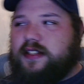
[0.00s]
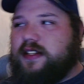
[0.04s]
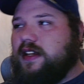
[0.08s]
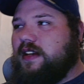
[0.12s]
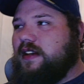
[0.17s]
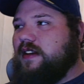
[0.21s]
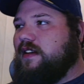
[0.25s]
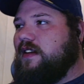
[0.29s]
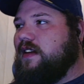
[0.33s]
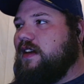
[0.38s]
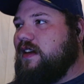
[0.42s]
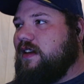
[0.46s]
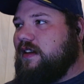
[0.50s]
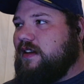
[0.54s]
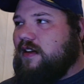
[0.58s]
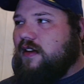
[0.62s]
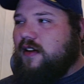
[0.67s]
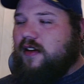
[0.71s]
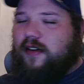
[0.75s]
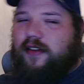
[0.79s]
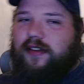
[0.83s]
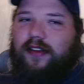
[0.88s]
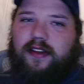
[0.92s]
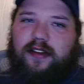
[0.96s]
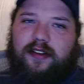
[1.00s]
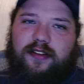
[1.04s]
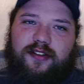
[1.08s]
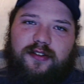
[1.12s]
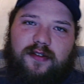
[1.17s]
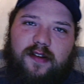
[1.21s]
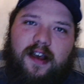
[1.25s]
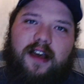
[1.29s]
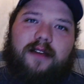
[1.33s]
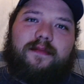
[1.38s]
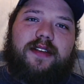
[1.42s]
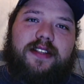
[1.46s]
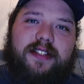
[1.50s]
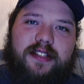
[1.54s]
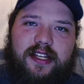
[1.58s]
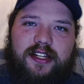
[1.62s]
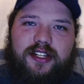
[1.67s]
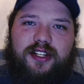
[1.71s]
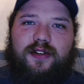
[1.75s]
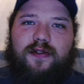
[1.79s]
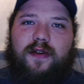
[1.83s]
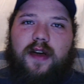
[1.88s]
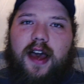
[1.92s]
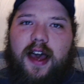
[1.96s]
and all the traumas that
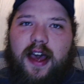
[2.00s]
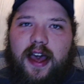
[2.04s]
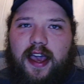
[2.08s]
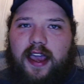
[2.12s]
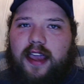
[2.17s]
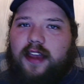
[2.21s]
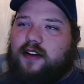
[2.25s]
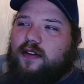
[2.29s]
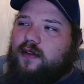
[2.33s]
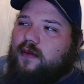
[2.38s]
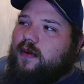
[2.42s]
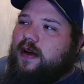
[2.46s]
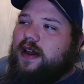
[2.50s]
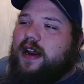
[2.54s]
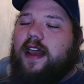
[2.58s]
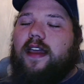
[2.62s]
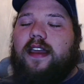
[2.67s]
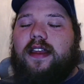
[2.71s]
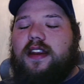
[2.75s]
you hide or what.